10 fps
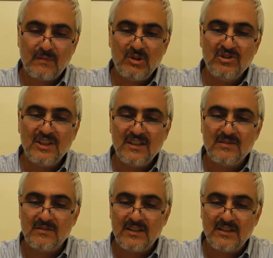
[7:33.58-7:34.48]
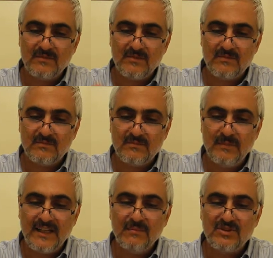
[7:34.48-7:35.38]
because he can
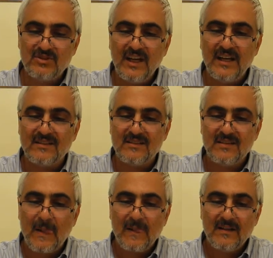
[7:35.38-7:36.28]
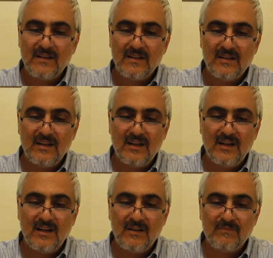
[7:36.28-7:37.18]
make a mistake
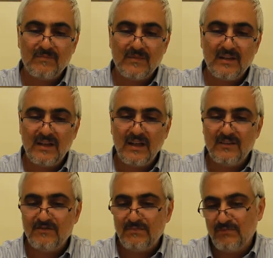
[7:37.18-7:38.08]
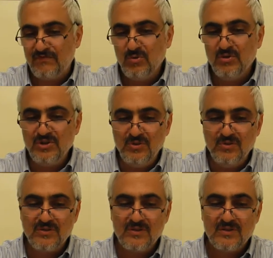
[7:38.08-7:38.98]
and fool you.